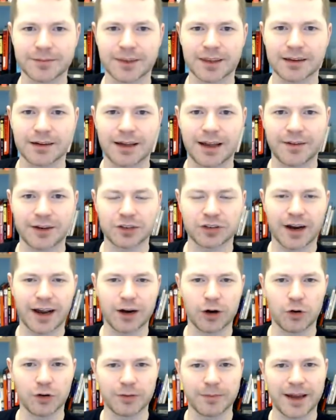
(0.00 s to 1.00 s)
Have I
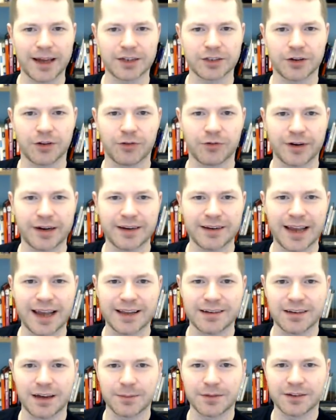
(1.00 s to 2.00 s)
tried Hold'em Manager 3
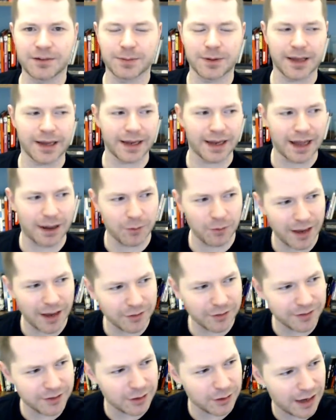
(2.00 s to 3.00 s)
heads up display? Well, I
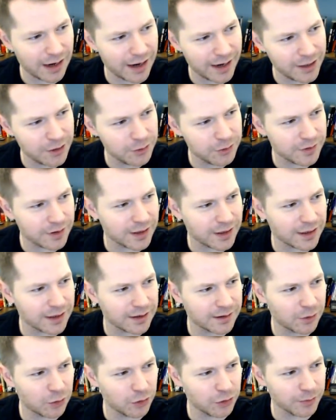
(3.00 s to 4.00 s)
don't even know. I use
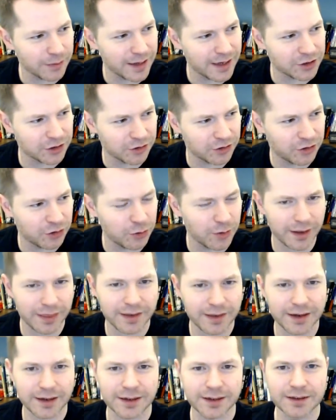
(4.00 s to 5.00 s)
uh, Hold'em Manager 2, I
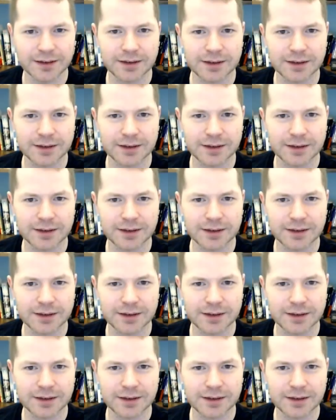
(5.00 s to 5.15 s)
think.